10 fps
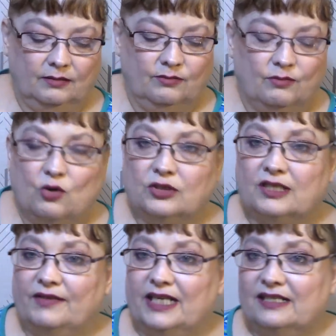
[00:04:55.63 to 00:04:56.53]
most
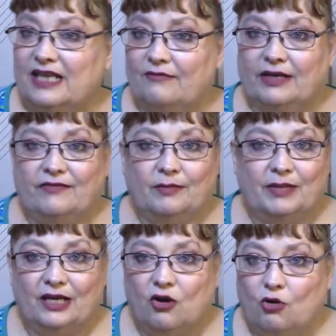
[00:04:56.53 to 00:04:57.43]
of it has never even
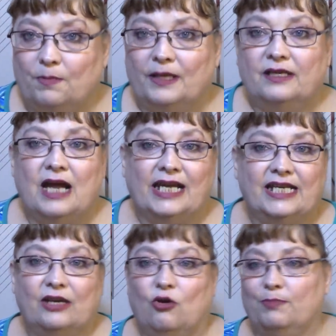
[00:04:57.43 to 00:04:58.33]
been opened. I
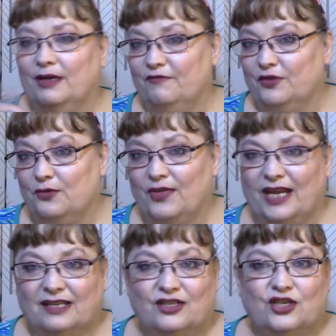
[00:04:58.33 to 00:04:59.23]
did open a few
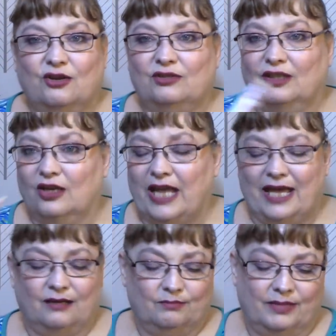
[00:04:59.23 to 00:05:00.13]
things, you know, to look
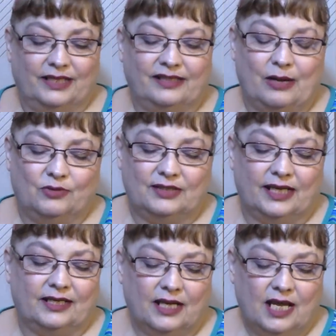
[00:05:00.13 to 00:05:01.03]
at them, but that was
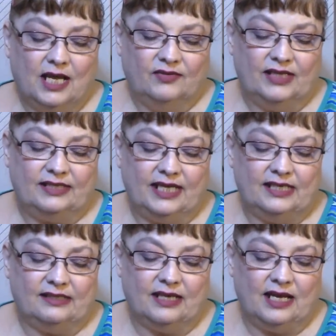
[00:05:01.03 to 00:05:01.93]
it. This
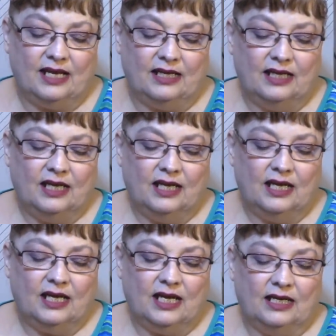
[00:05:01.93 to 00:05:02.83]
is a,
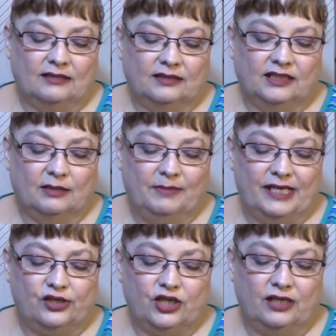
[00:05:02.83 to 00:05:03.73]
a
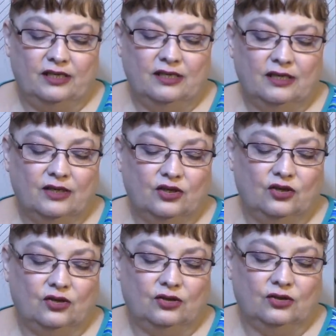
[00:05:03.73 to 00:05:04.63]
Tibetian
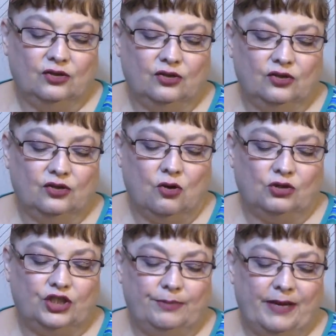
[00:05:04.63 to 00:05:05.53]
Goji